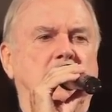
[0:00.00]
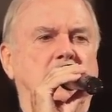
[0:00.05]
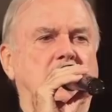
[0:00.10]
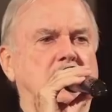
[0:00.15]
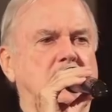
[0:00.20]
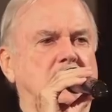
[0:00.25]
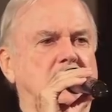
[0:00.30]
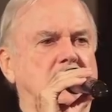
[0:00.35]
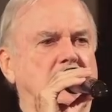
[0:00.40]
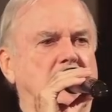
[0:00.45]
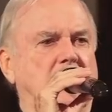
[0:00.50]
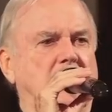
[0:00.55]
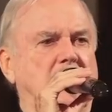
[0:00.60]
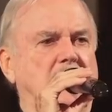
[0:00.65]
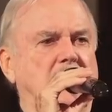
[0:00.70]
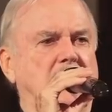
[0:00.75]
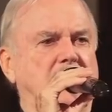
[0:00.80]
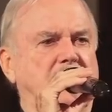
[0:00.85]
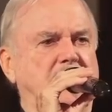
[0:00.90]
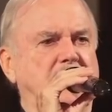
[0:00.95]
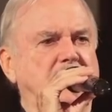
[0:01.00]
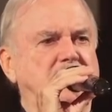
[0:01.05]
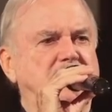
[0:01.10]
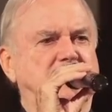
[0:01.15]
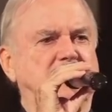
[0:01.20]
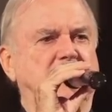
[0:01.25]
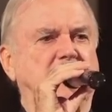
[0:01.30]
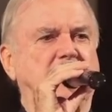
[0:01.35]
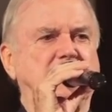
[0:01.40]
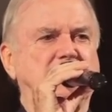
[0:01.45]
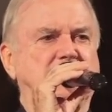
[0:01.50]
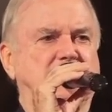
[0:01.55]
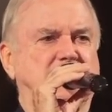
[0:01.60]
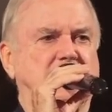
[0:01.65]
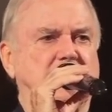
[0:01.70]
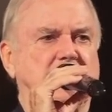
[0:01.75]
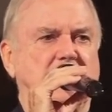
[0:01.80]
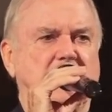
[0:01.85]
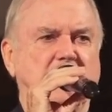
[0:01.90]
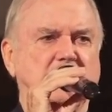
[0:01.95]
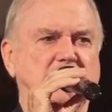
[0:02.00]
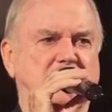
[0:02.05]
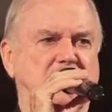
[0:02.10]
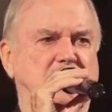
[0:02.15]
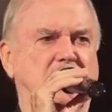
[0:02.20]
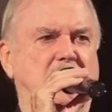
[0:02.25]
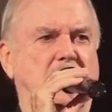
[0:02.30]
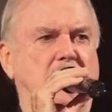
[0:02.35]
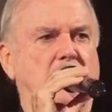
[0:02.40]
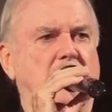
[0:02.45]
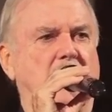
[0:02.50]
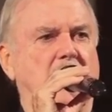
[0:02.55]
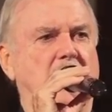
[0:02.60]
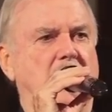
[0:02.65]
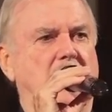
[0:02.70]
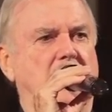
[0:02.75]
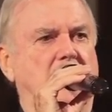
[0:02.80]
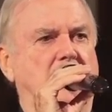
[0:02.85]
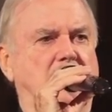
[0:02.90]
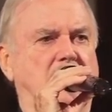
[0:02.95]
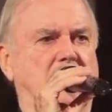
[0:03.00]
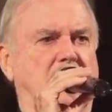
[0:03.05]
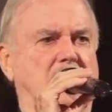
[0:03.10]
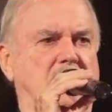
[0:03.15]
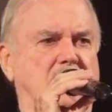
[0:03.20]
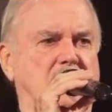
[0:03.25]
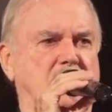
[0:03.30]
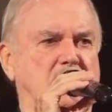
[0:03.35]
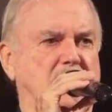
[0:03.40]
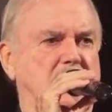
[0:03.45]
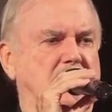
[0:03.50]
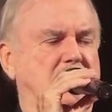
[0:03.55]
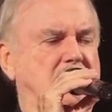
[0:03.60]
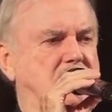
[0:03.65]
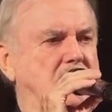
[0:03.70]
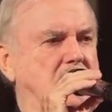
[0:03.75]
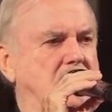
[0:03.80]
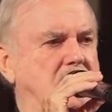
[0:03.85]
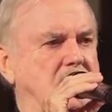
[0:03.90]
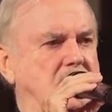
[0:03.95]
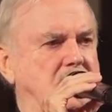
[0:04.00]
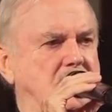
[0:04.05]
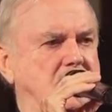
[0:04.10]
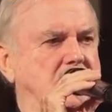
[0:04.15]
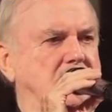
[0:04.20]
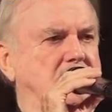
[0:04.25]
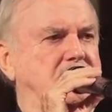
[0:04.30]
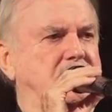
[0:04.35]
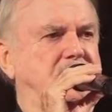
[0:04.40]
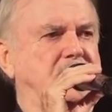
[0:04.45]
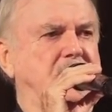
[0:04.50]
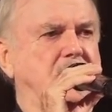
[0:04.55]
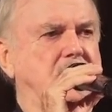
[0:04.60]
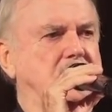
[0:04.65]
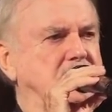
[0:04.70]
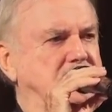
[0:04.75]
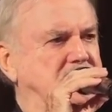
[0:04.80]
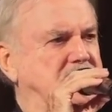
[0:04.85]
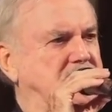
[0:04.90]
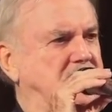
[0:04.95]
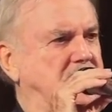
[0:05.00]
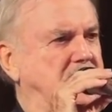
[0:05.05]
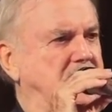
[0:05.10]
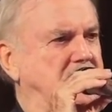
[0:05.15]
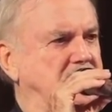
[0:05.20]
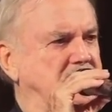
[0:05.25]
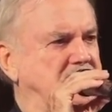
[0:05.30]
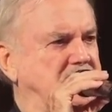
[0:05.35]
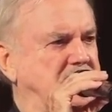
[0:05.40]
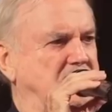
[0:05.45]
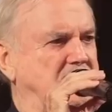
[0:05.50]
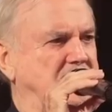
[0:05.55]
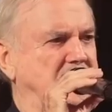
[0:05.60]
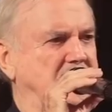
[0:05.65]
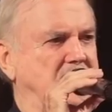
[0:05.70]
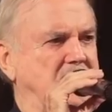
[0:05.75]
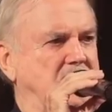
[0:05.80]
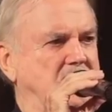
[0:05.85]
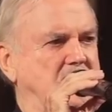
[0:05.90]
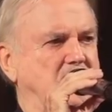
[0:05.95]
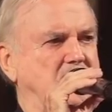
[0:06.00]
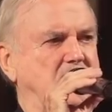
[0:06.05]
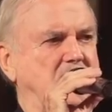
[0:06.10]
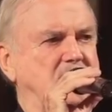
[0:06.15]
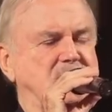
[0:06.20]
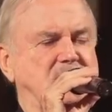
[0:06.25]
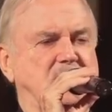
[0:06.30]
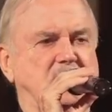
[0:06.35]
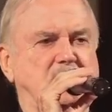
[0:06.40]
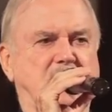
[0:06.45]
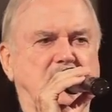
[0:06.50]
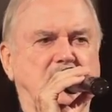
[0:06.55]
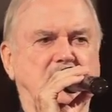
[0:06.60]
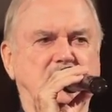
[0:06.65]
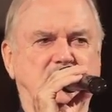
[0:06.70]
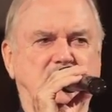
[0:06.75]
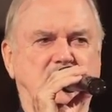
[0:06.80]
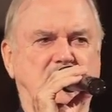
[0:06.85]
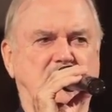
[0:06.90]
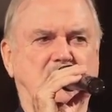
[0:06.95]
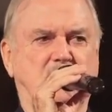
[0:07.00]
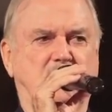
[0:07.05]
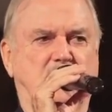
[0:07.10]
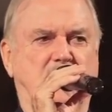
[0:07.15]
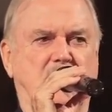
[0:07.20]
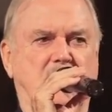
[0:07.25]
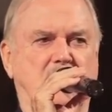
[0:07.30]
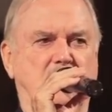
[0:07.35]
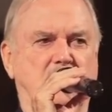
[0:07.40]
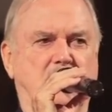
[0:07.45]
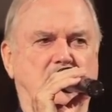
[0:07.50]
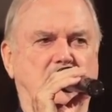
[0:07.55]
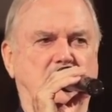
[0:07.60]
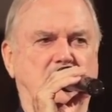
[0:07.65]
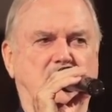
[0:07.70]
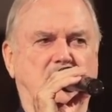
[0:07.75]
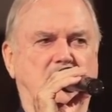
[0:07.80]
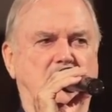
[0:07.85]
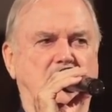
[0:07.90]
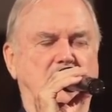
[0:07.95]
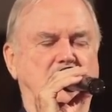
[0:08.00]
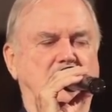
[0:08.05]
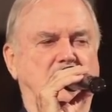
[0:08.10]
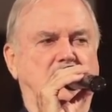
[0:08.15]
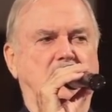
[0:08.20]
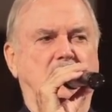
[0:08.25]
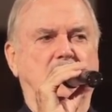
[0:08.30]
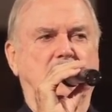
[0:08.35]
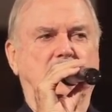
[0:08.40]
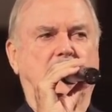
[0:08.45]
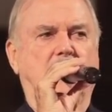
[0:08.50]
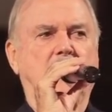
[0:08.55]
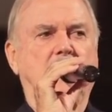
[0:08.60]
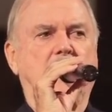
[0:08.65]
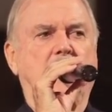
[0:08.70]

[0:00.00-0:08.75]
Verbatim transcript: You know, if he changed the name to O'Hara or McDonald or Finkelstein or something, there would have been something achieved by it, but it was not at all.